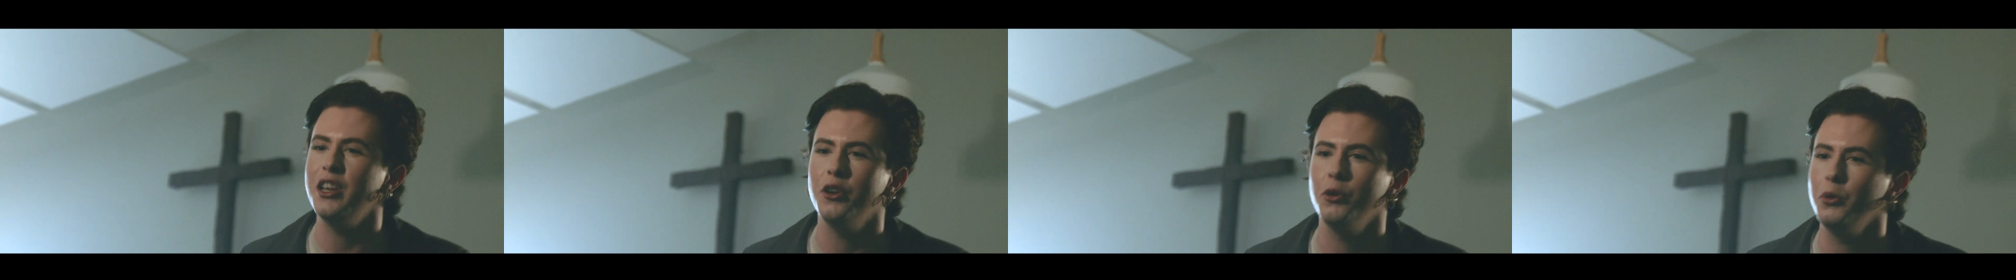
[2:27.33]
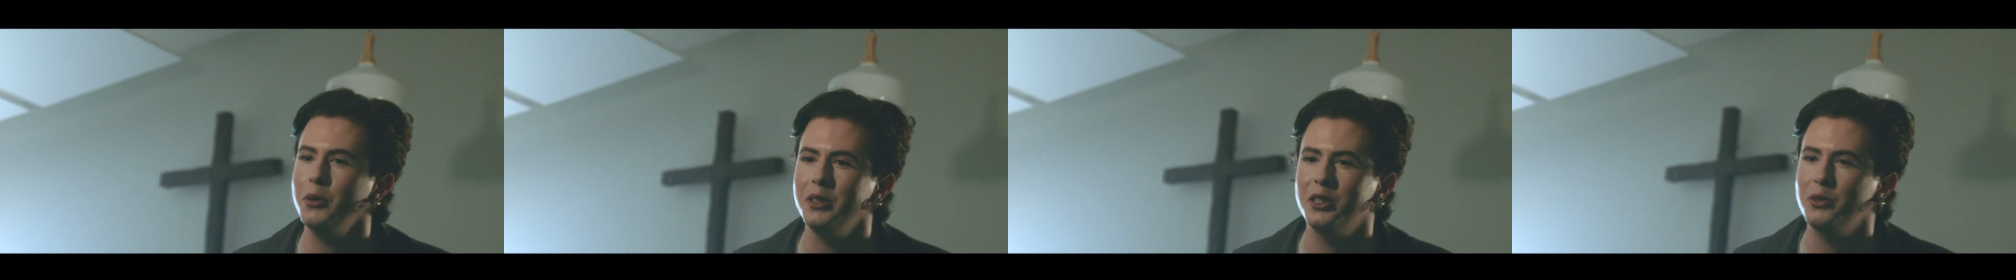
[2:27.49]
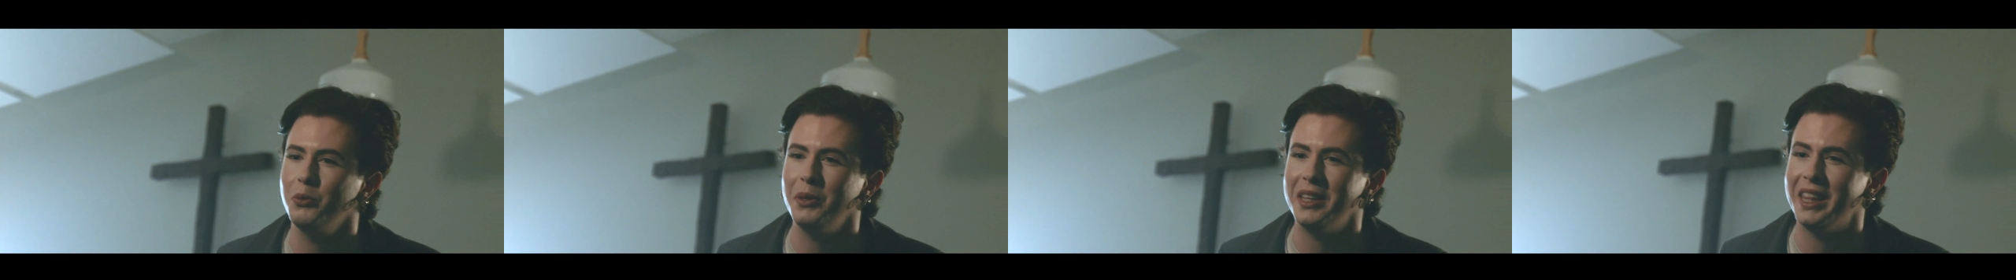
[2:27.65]
who
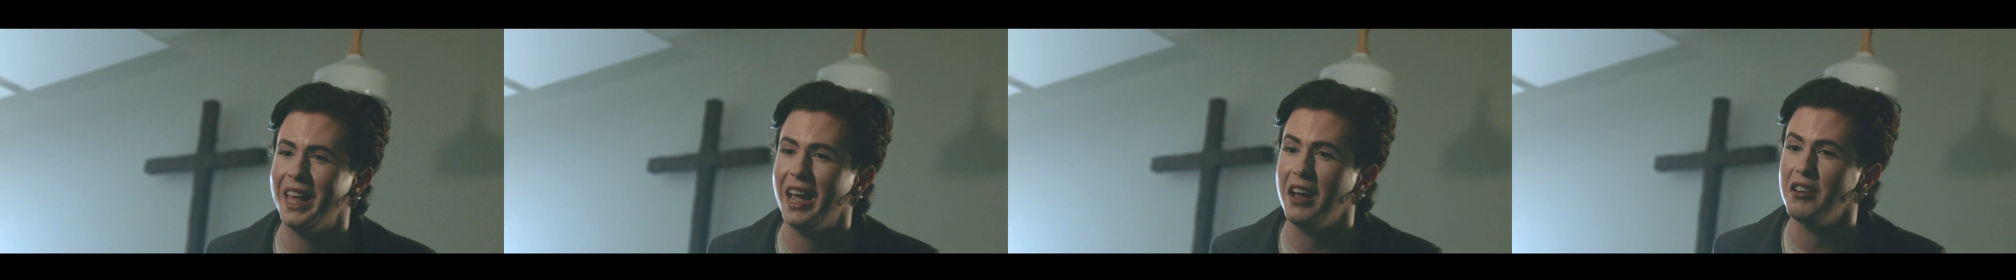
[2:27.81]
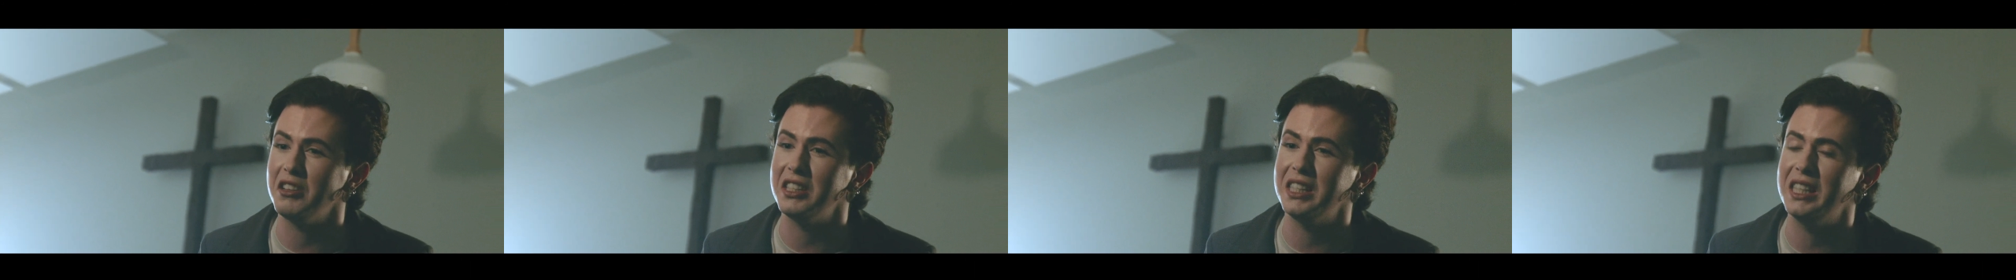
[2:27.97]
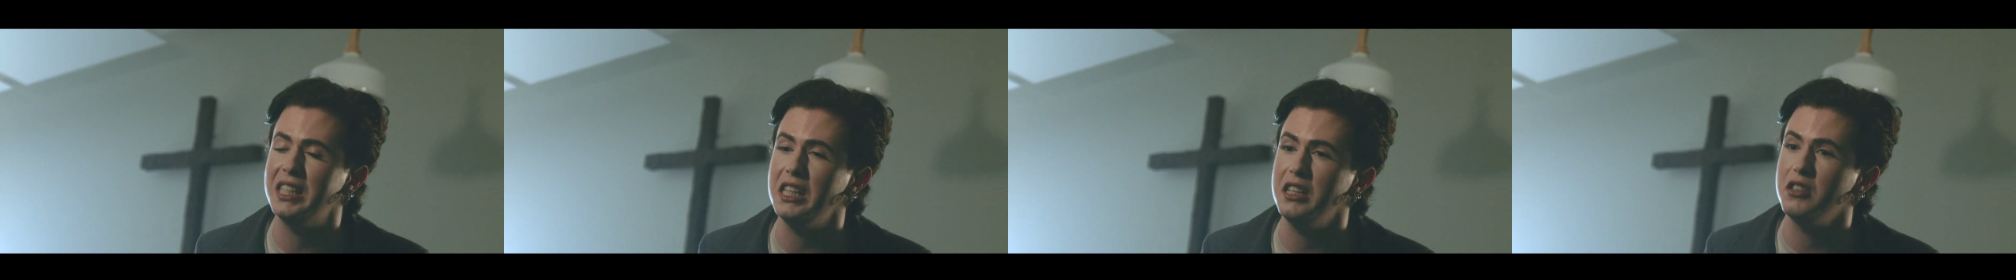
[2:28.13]
is
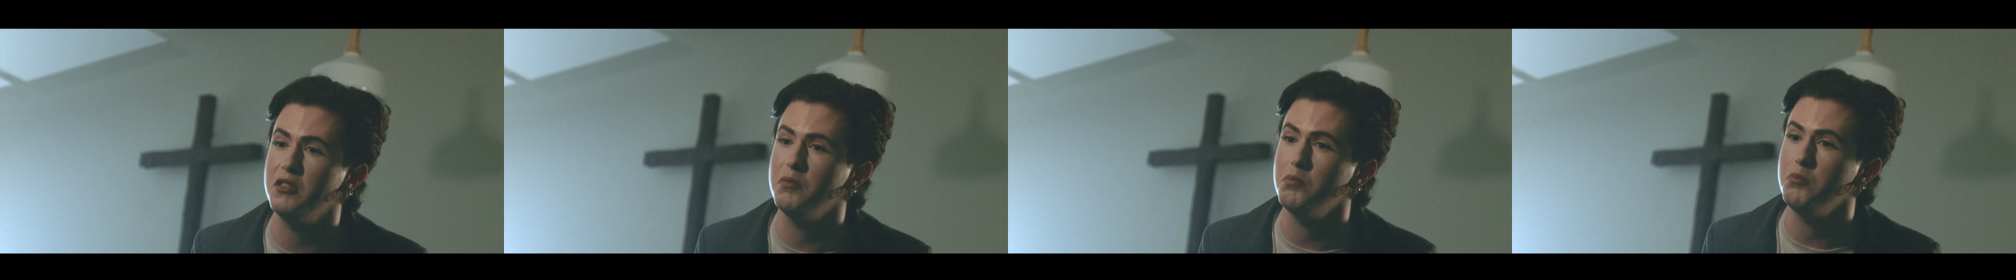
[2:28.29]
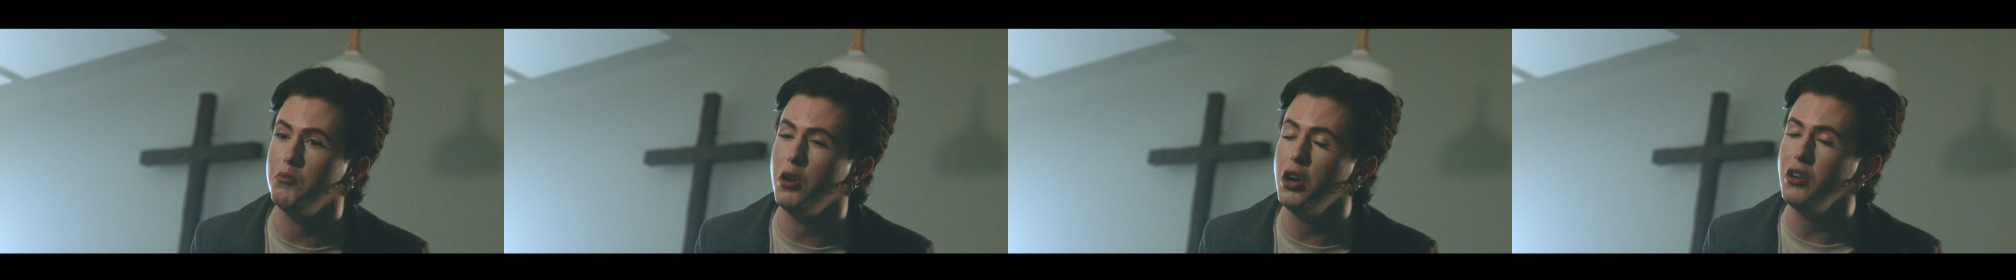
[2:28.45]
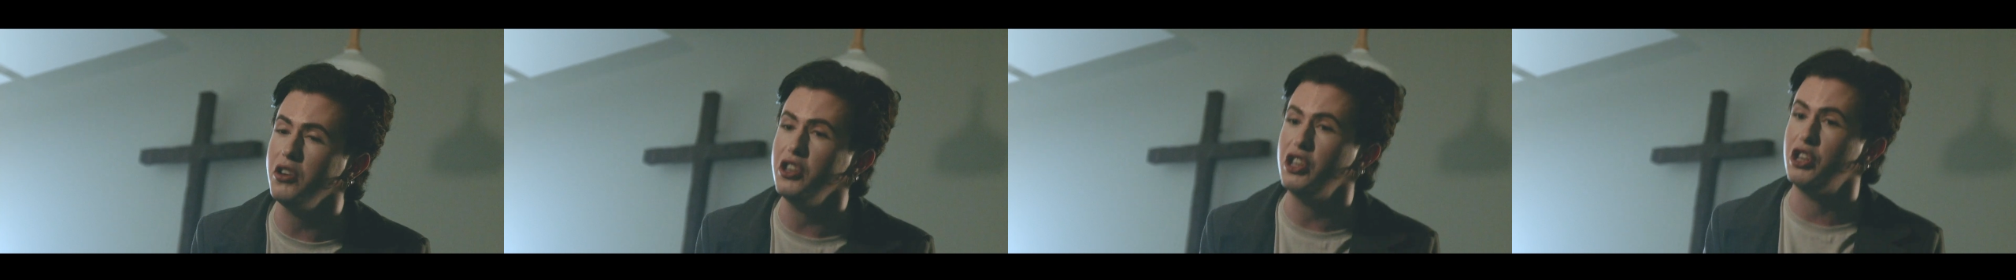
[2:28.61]
without sin
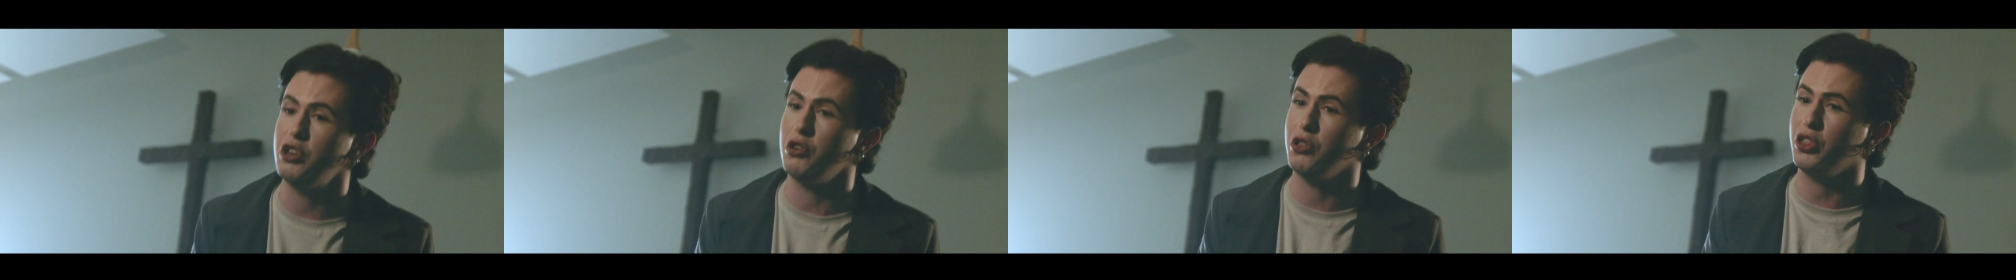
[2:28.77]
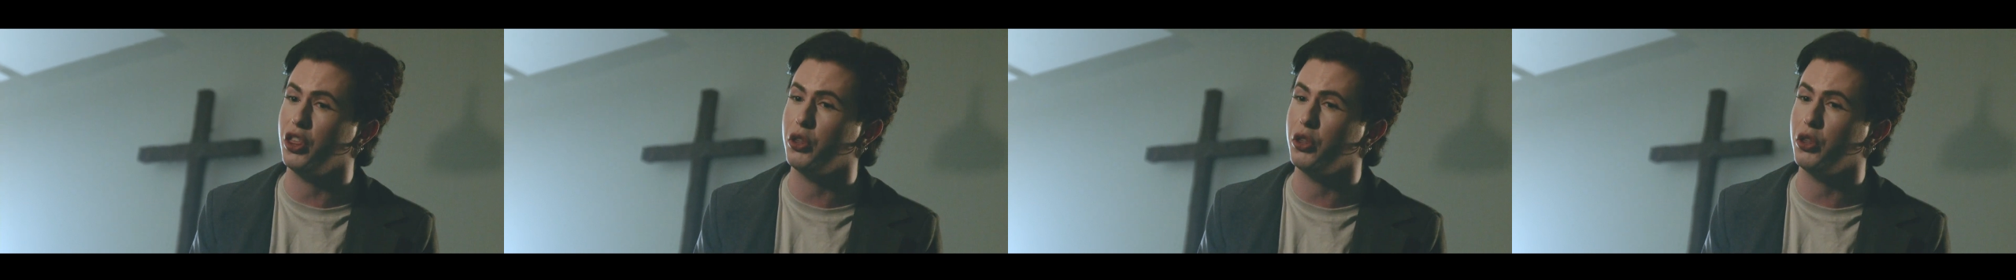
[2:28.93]
among you,